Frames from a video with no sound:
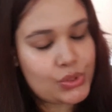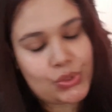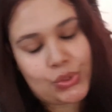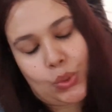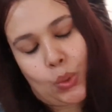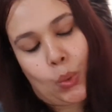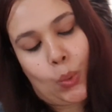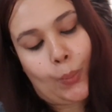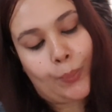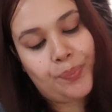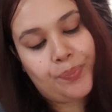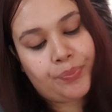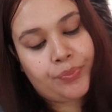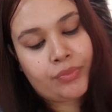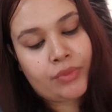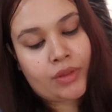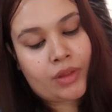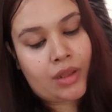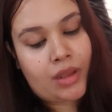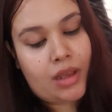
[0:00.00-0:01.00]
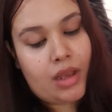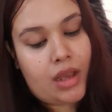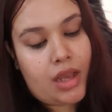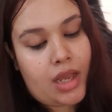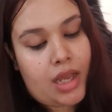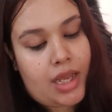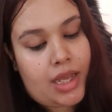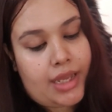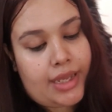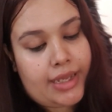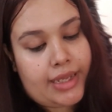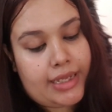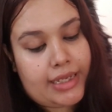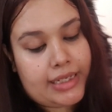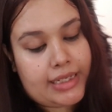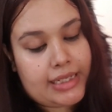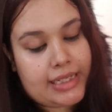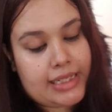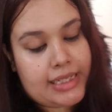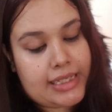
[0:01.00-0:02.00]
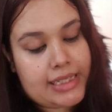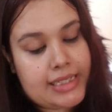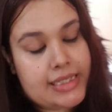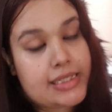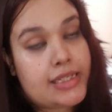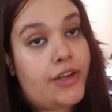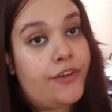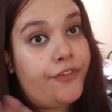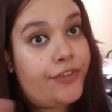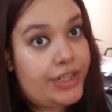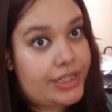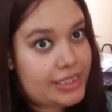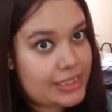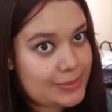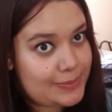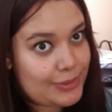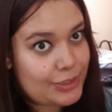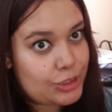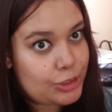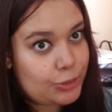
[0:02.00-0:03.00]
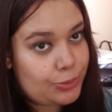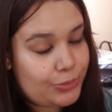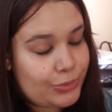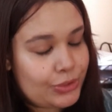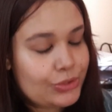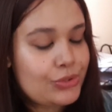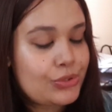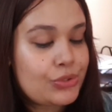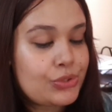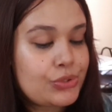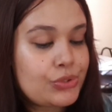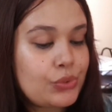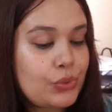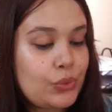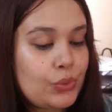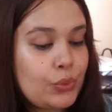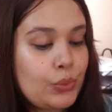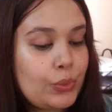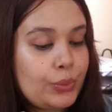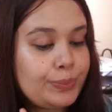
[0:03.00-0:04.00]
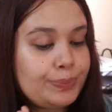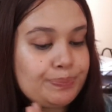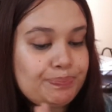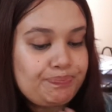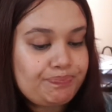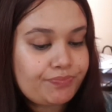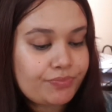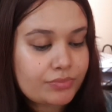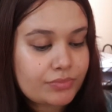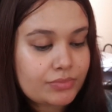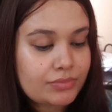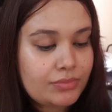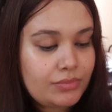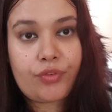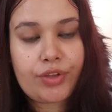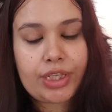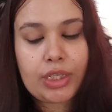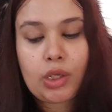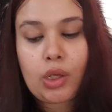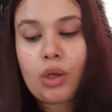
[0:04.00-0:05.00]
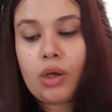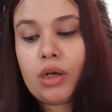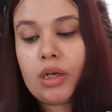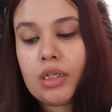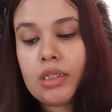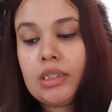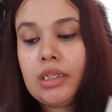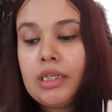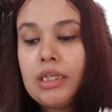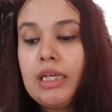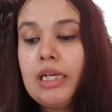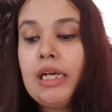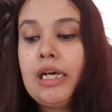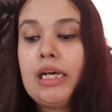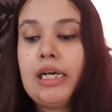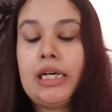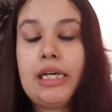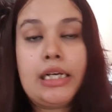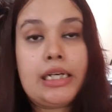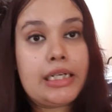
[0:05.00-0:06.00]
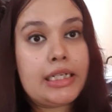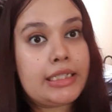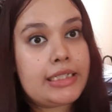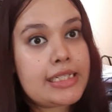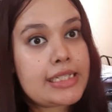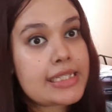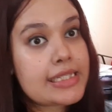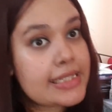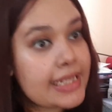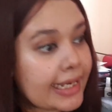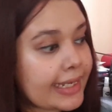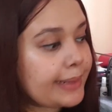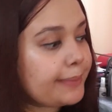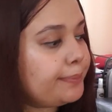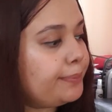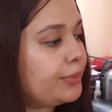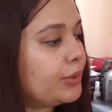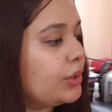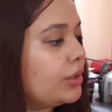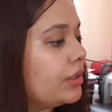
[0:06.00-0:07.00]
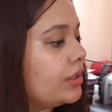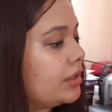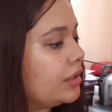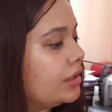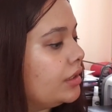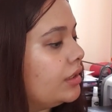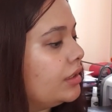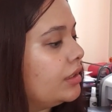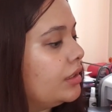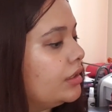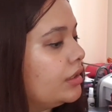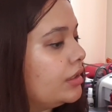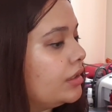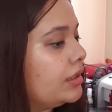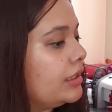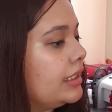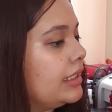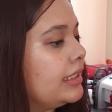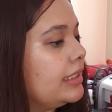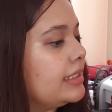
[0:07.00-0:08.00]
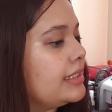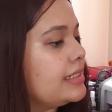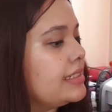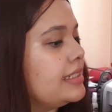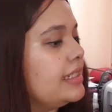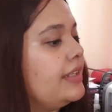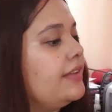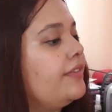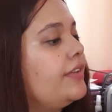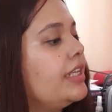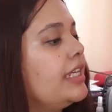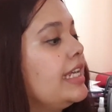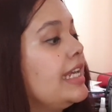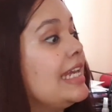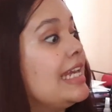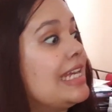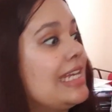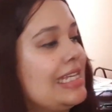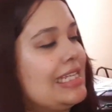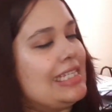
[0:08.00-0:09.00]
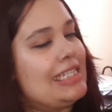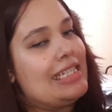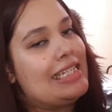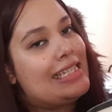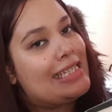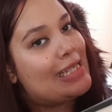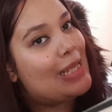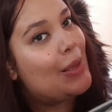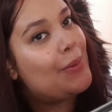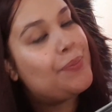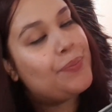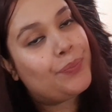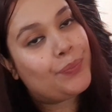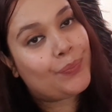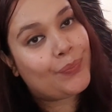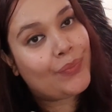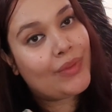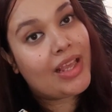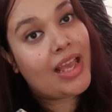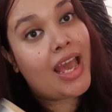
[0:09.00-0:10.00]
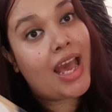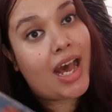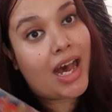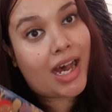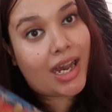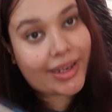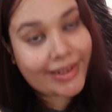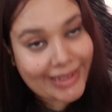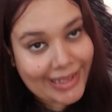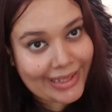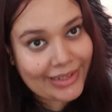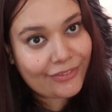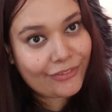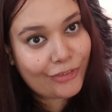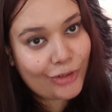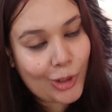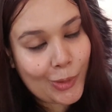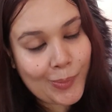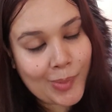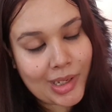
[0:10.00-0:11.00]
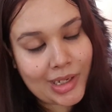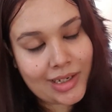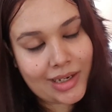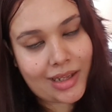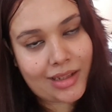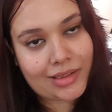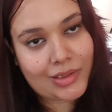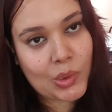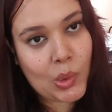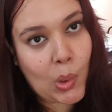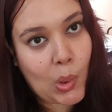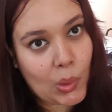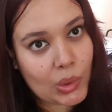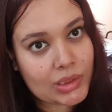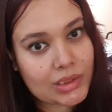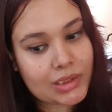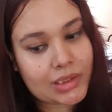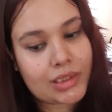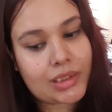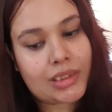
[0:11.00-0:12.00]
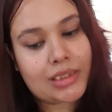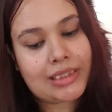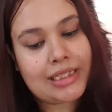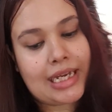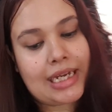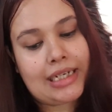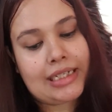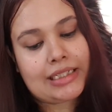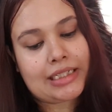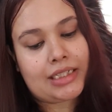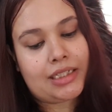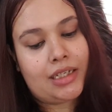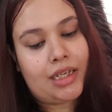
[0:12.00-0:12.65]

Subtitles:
So it is a very special book. So moving on, the second book that I received is again from another author that